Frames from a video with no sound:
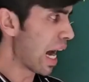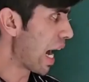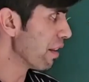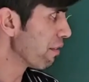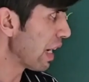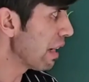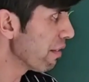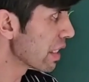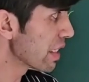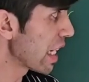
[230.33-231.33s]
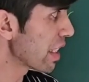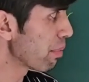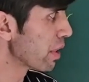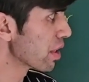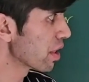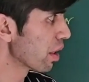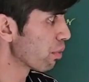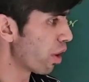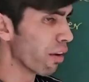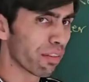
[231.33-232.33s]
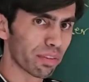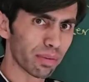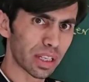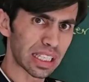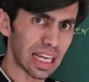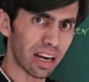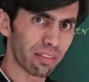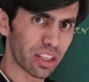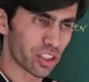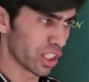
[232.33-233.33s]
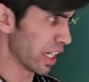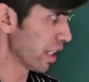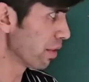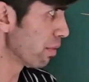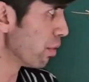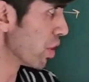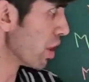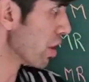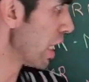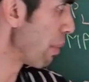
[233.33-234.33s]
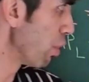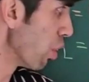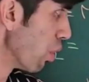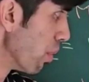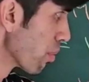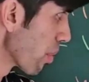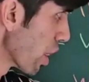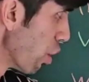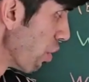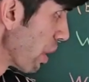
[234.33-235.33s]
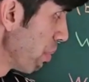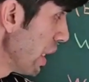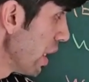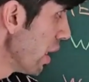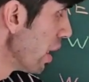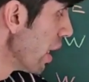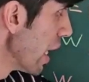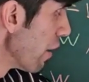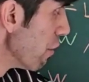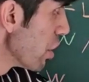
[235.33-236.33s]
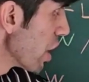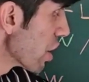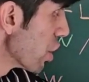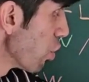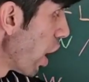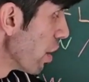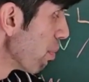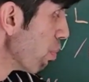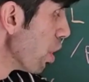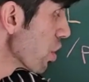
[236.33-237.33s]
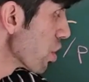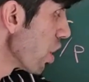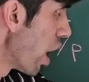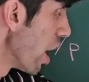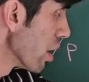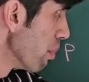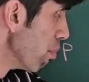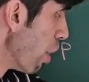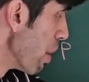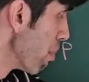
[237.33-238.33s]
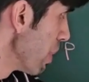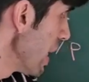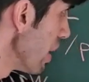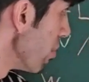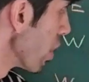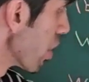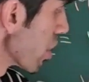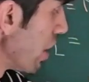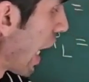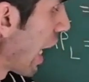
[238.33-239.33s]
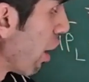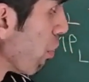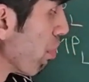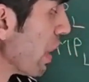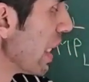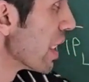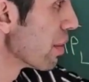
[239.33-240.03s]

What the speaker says: And when we set up in terms of real wage rate, which is W over P, we just divide both sides by P, because now P